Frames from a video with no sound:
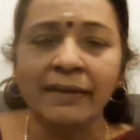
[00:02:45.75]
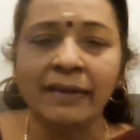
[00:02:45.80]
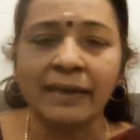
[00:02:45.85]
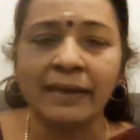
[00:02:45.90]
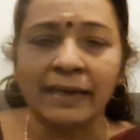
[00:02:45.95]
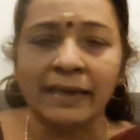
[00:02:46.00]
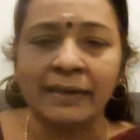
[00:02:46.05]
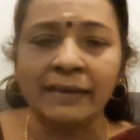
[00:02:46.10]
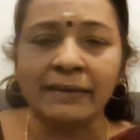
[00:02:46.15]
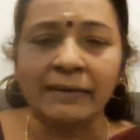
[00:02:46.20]

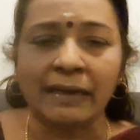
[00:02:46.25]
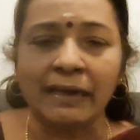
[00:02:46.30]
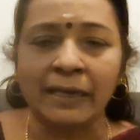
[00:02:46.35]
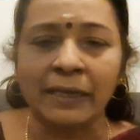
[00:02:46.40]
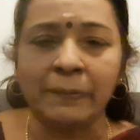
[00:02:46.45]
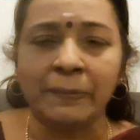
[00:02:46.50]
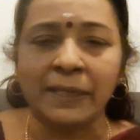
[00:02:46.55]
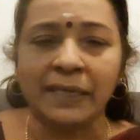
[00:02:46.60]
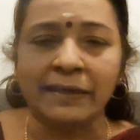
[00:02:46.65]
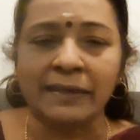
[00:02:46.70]
current
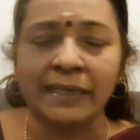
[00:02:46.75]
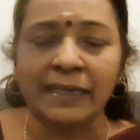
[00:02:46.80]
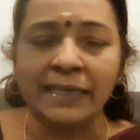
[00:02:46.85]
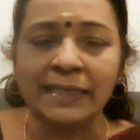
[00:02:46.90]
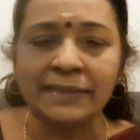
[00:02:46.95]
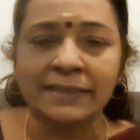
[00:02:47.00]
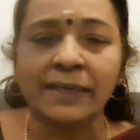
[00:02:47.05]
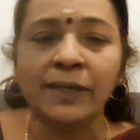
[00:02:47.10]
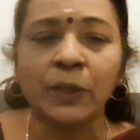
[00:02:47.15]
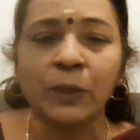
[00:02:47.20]

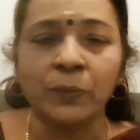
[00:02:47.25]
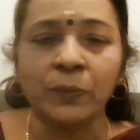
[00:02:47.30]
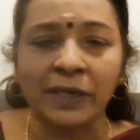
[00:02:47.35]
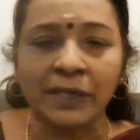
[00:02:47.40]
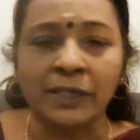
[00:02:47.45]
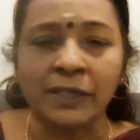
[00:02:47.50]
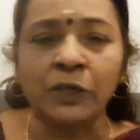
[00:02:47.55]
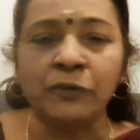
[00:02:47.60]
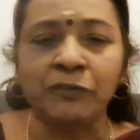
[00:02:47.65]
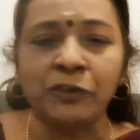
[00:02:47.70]
liabilities
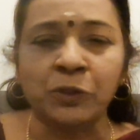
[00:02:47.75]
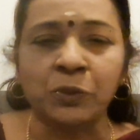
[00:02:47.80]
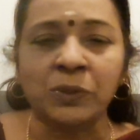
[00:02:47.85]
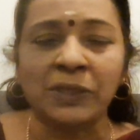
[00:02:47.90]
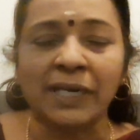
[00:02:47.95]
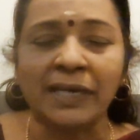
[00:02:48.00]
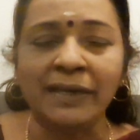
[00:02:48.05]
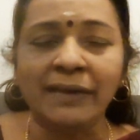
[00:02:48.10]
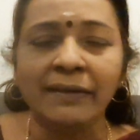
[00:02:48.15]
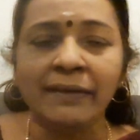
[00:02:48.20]
will give you
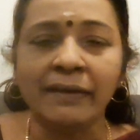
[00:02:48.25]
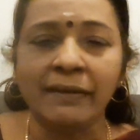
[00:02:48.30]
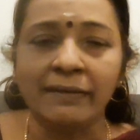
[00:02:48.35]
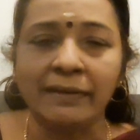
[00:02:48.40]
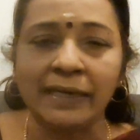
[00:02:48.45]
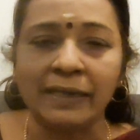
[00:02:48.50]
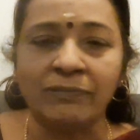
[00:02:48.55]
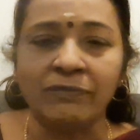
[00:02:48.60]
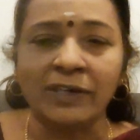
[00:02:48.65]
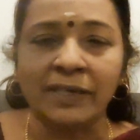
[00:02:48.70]
the
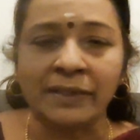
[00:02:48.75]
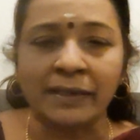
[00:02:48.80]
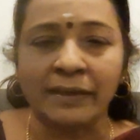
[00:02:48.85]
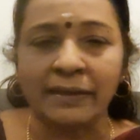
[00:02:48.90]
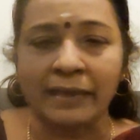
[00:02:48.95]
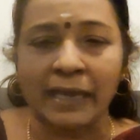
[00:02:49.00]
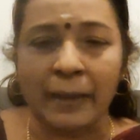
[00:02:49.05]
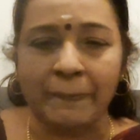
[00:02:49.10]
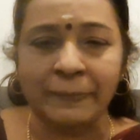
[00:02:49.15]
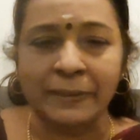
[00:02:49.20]
net working
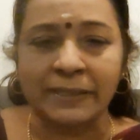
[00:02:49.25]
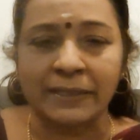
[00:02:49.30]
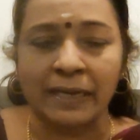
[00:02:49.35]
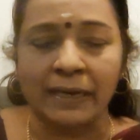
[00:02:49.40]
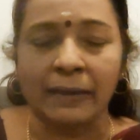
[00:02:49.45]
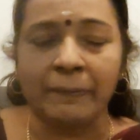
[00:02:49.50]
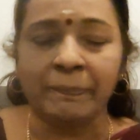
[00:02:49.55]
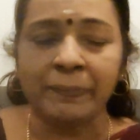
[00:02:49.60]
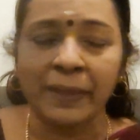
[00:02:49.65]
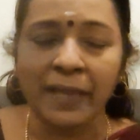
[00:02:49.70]

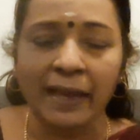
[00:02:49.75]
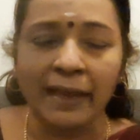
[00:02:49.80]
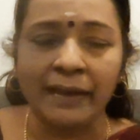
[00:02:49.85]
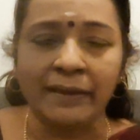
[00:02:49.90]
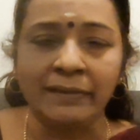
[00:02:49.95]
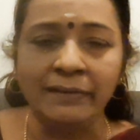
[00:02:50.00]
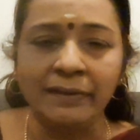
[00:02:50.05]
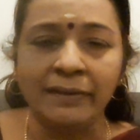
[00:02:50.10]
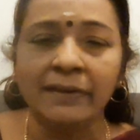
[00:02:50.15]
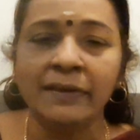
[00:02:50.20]
capital,
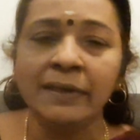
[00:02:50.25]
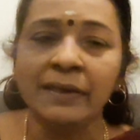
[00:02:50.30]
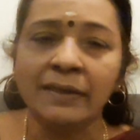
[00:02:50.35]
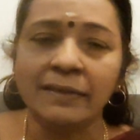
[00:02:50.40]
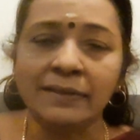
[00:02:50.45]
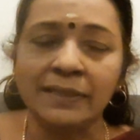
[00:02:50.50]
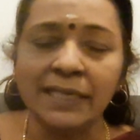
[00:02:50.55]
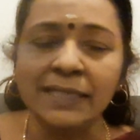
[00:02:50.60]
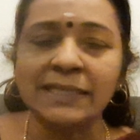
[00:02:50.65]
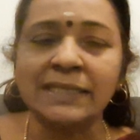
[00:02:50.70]
and
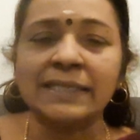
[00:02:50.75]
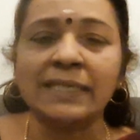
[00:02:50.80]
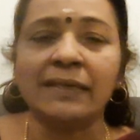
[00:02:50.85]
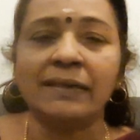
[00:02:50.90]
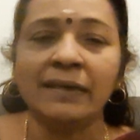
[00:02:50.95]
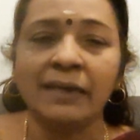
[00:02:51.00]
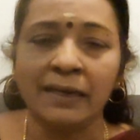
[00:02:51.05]
this